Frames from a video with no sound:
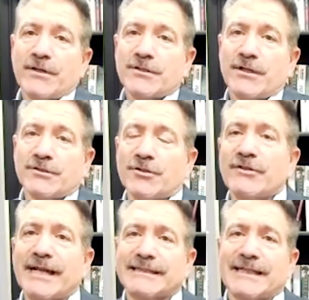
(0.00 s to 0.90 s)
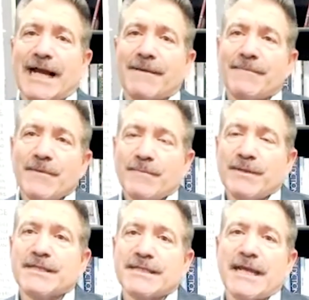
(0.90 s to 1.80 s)
Until next time,
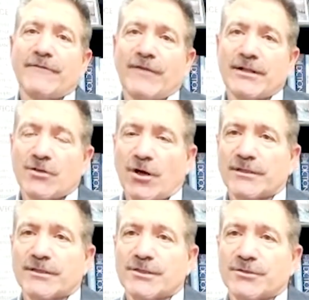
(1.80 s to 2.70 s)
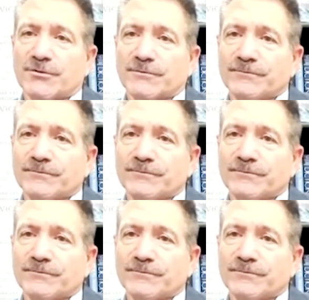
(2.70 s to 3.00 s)
be safe and talk to you soon.